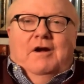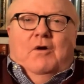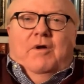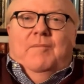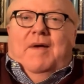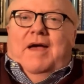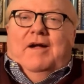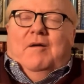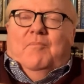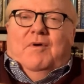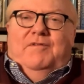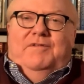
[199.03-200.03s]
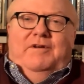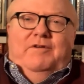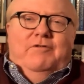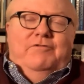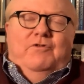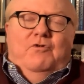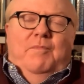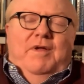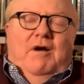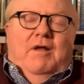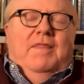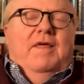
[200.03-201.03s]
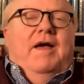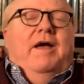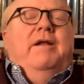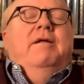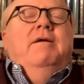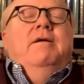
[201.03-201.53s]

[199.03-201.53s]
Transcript: going back a president or two beyond that.